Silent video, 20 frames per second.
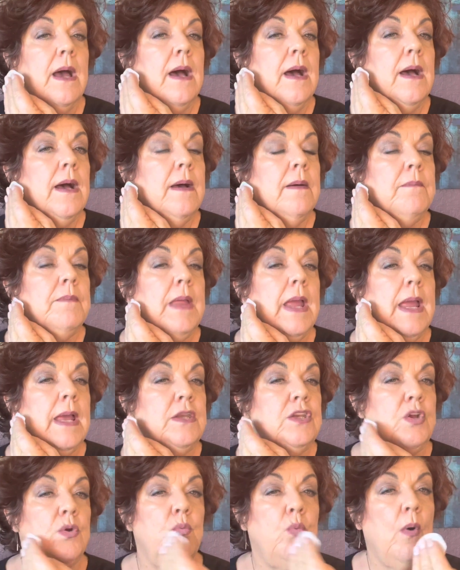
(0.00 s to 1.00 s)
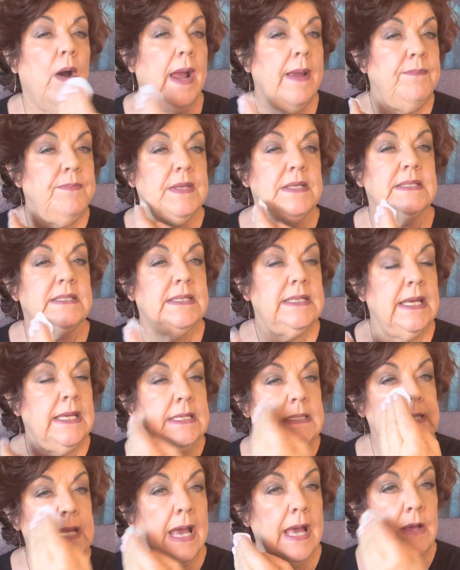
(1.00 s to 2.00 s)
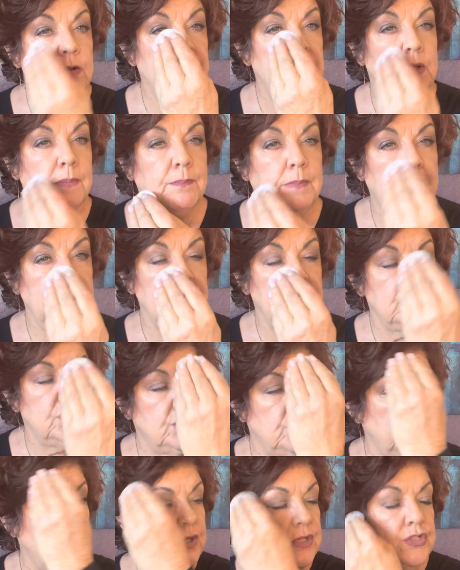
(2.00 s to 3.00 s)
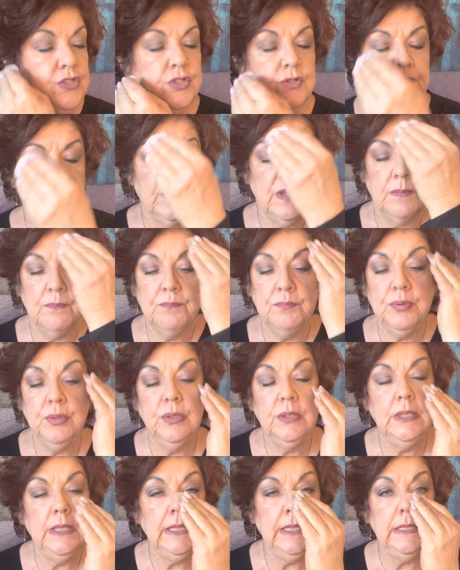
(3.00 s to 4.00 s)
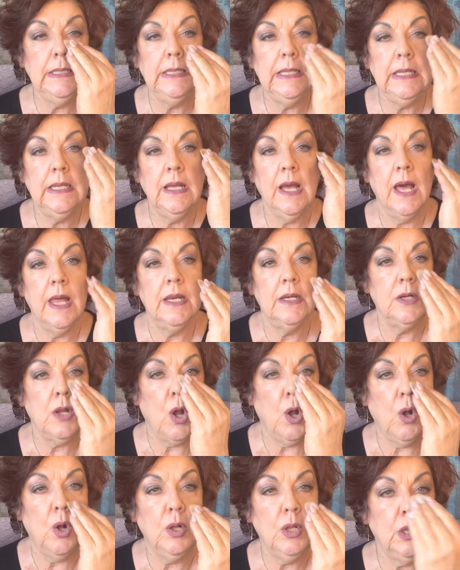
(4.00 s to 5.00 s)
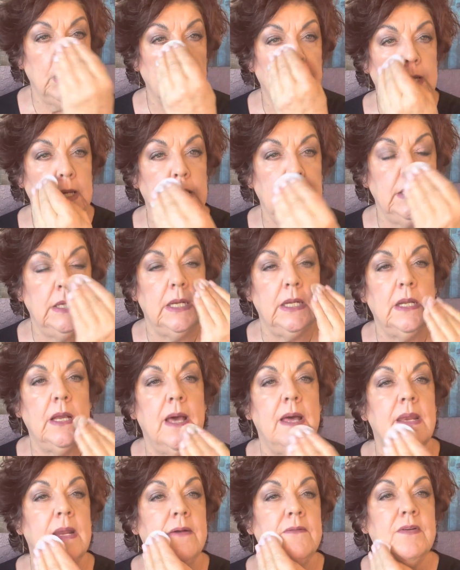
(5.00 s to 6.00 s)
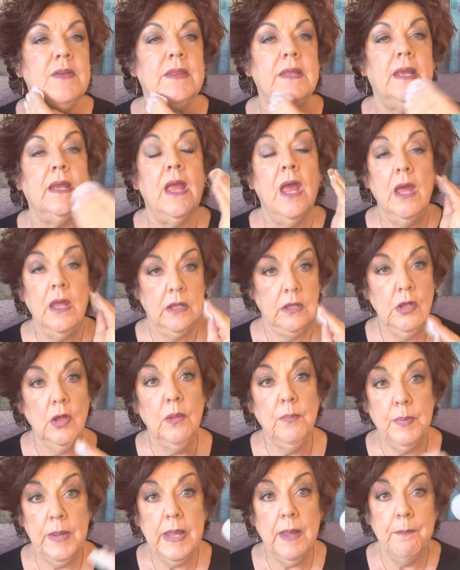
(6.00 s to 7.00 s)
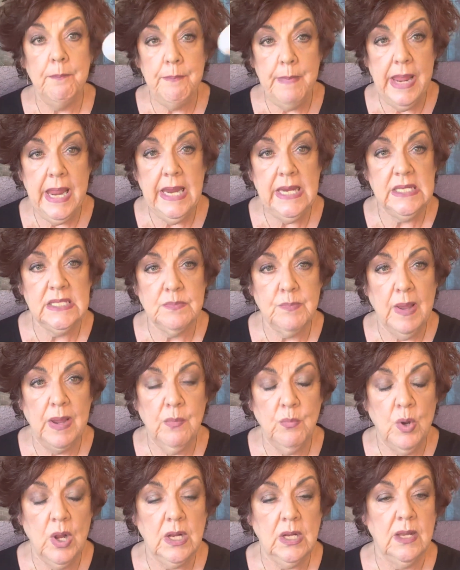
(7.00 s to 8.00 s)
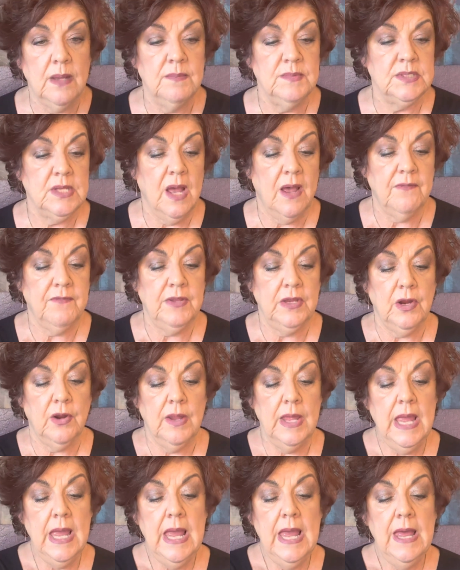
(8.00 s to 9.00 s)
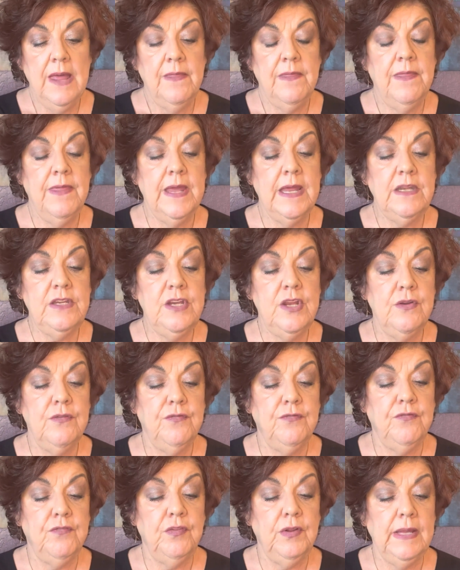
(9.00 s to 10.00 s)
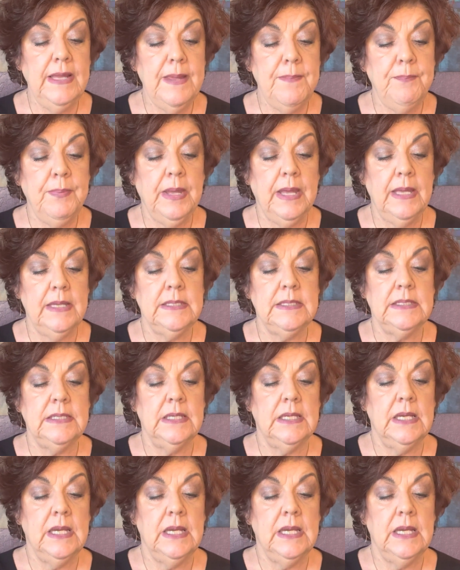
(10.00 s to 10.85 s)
And you wipe the skin down to make sure that you've completely got it all clean and got everything. You'll be amazed by what comes off here. Then you flip it.